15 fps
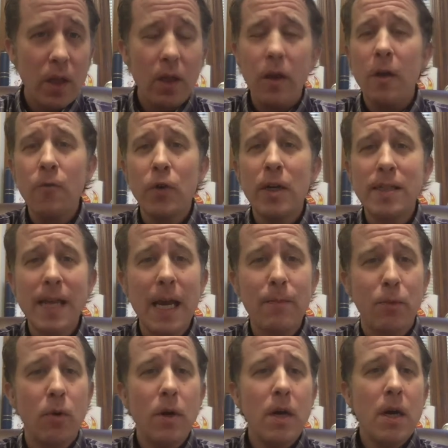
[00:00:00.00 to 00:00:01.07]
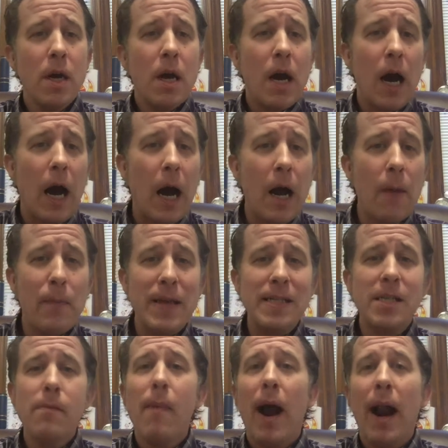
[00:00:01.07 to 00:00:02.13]
For example,
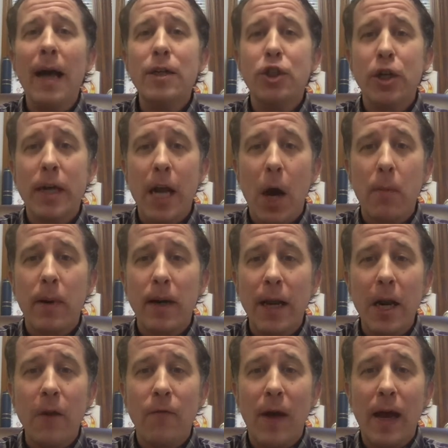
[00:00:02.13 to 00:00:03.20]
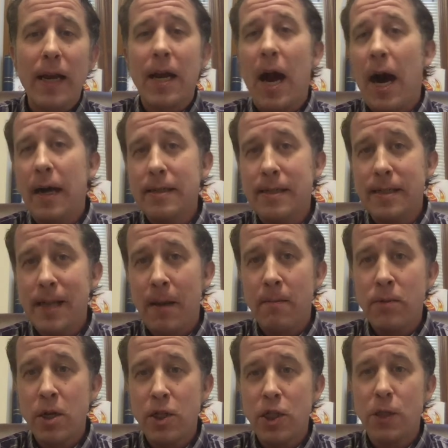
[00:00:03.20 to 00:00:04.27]
epistemology can help clarify
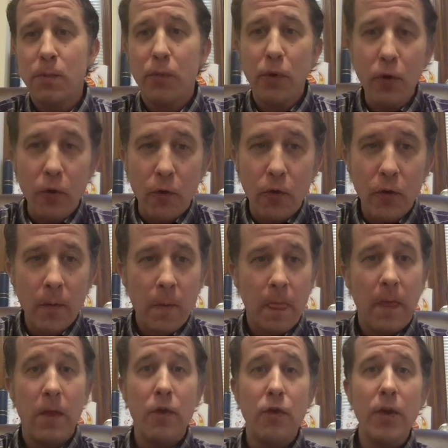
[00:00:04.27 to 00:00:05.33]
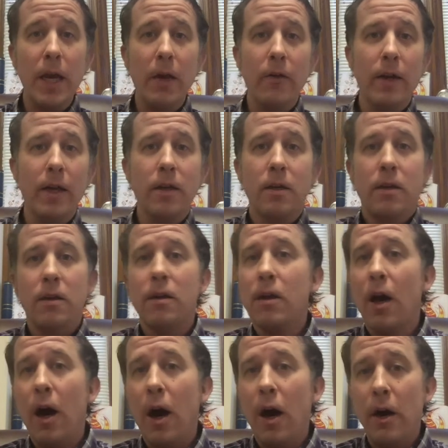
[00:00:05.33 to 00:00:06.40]
concepts such as proof, theory,
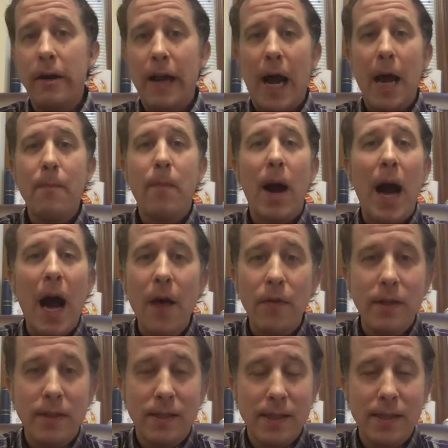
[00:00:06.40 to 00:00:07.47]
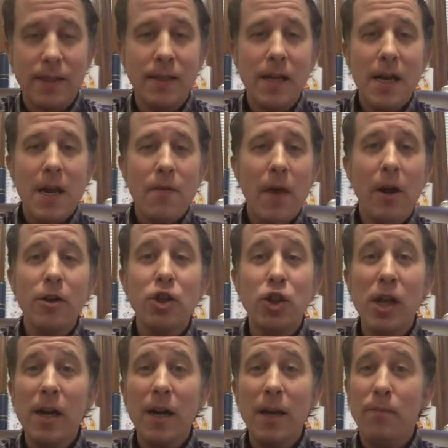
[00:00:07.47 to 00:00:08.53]
law, and hypothesis that are
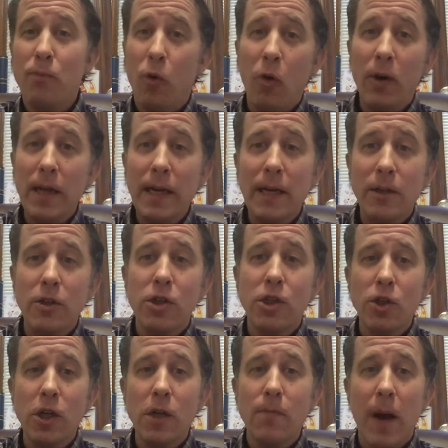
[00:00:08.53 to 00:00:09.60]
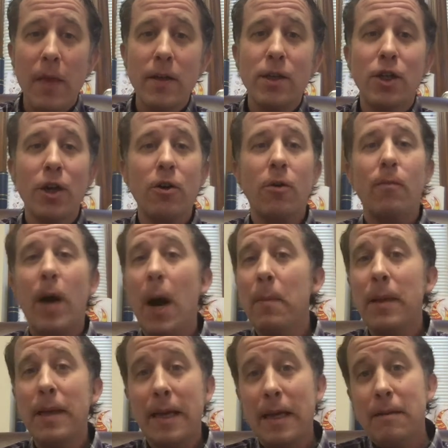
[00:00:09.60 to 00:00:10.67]
generally poorly understood by the general
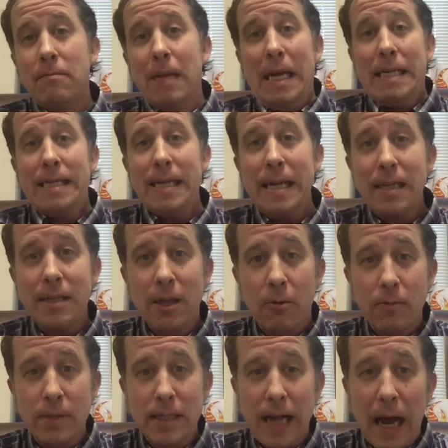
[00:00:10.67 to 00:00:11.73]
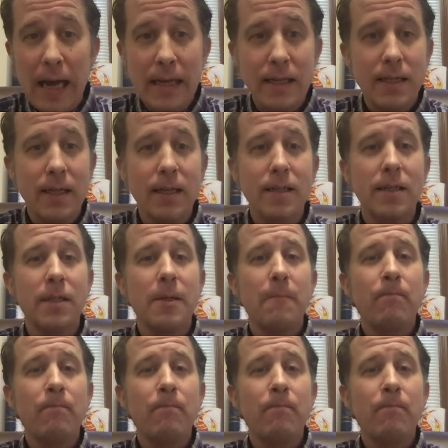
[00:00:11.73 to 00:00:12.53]
public and indeed some scientists.